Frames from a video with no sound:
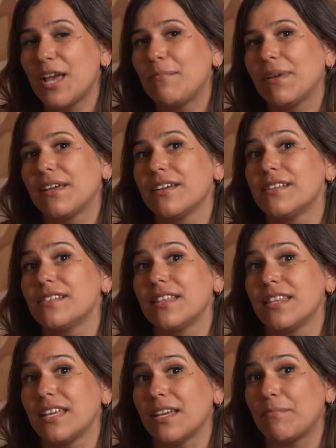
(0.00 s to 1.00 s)
because
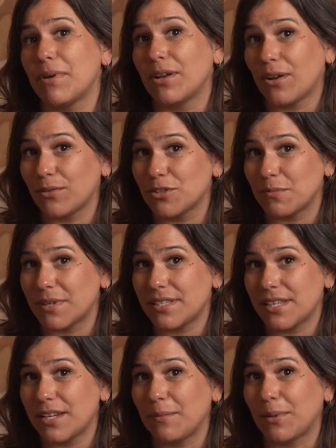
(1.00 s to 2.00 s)
the penultimate
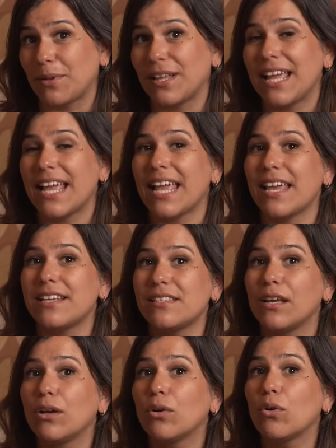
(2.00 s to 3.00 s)
syllable
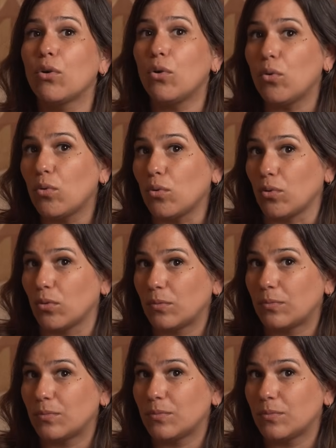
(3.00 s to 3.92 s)
is cool.